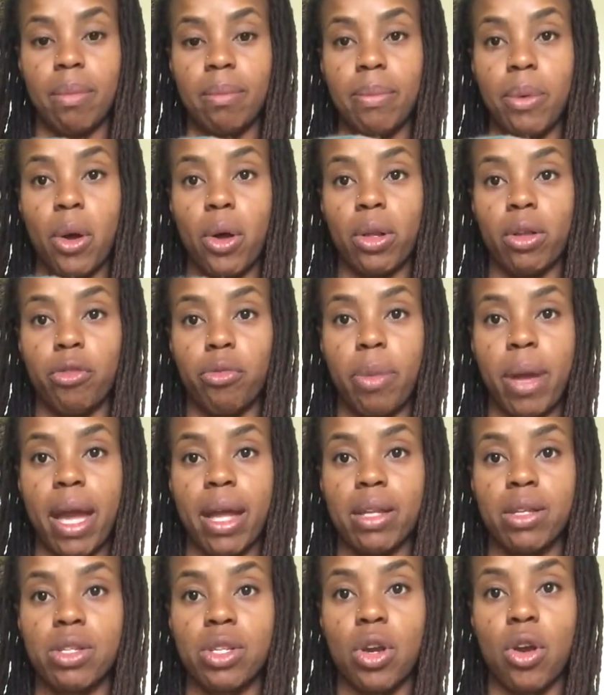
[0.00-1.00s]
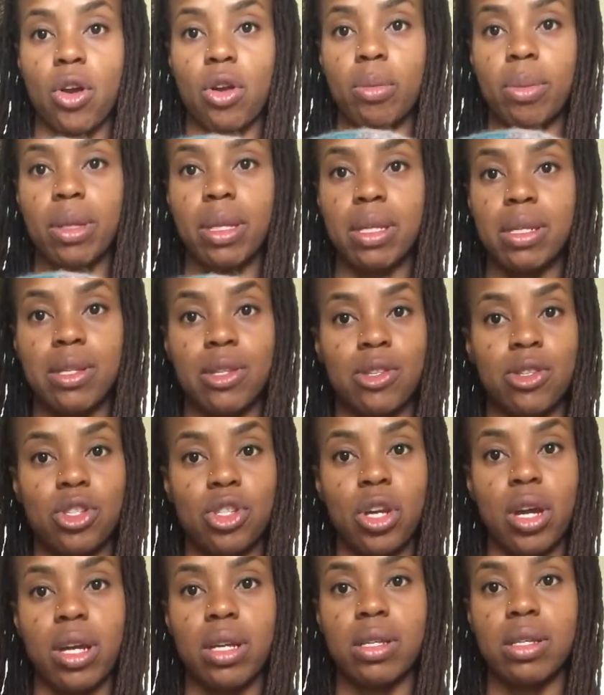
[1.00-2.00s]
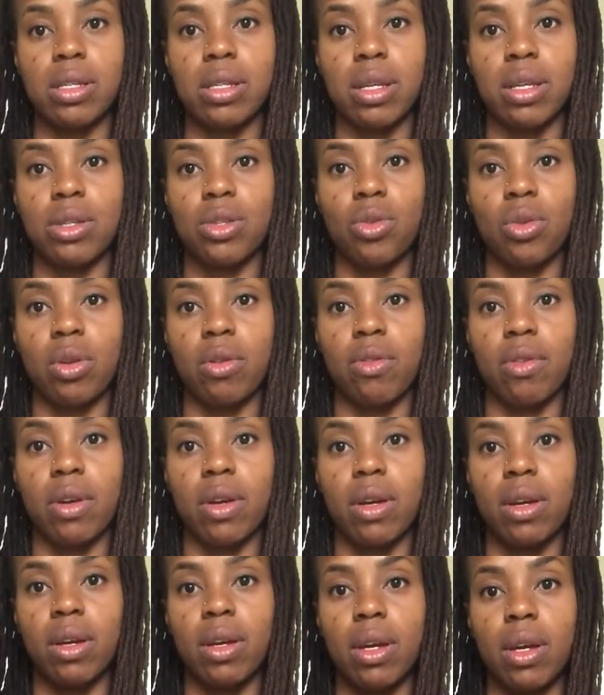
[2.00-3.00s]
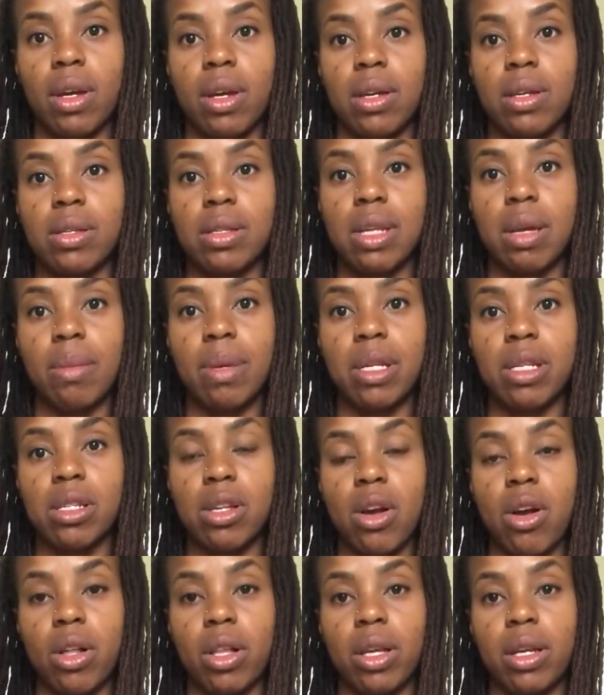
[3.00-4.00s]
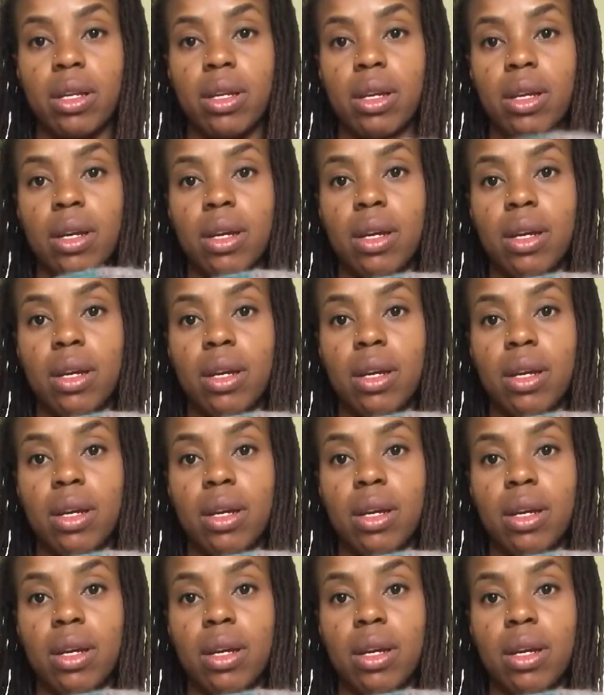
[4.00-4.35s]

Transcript: ball of Patons yarn, but this is just a sort of a semi-solid